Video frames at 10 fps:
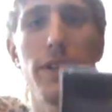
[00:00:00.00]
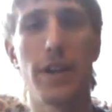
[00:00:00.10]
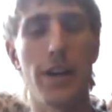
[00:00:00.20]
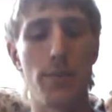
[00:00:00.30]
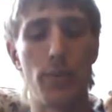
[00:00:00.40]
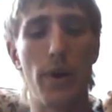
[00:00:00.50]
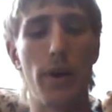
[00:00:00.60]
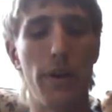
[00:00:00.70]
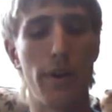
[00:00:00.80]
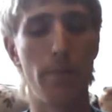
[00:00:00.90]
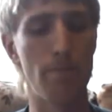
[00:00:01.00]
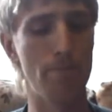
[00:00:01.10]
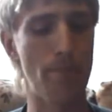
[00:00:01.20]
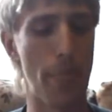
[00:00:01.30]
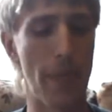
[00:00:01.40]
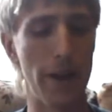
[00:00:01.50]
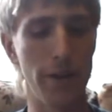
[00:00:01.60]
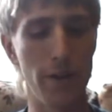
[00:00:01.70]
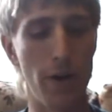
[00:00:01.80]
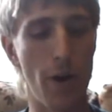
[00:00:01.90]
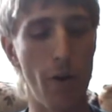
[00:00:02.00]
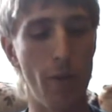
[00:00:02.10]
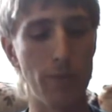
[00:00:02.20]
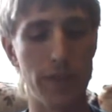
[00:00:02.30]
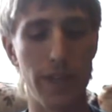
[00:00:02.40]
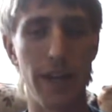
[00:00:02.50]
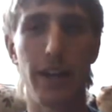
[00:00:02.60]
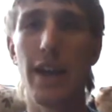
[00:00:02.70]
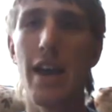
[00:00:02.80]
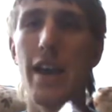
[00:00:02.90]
type, I don't know, homes, and then